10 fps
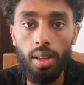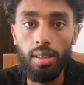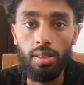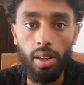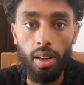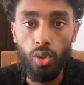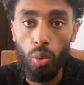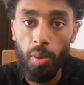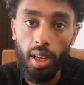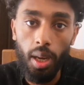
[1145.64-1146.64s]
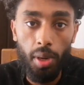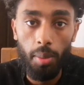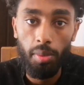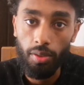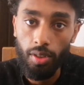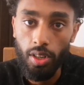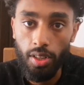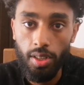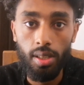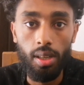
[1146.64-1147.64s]
there are so many upcoming
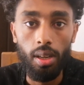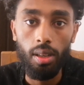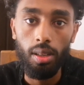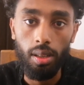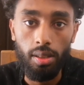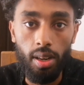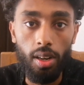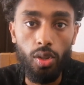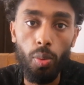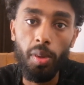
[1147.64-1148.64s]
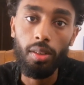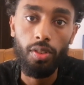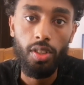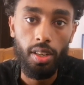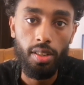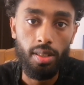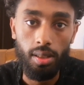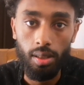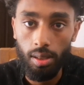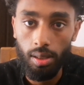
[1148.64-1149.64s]
features. There are so many features
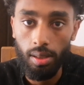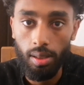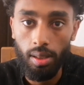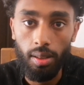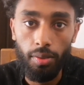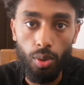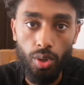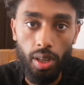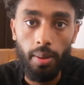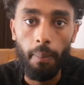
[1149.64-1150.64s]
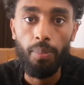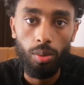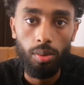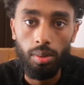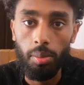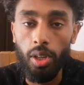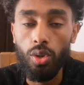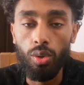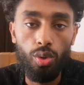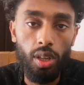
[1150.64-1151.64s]
in the future. Make sure
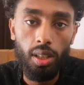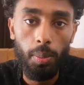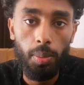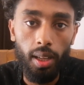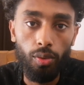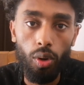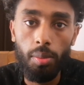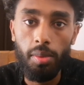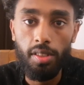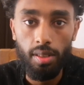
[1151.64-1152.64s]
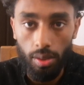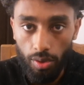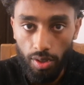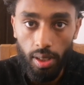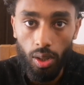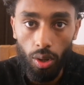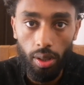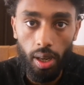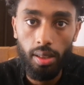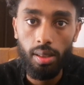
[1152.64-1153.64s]
to check the platform. It's
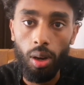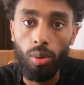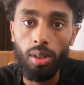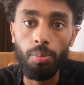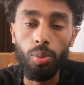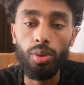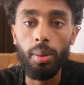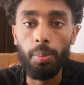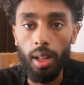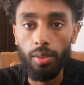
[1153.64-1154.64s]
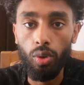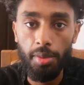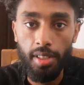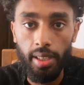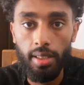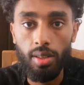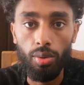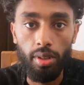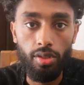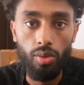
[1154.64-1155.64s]
interestly.net. I will put the platform's links on
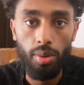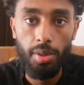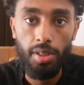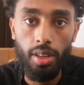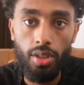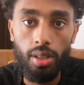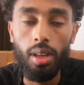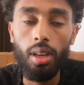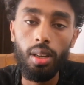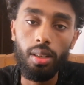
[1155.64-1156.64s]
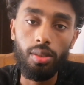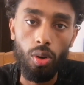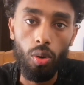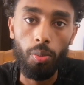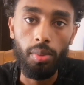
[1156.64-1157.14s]
the description section. So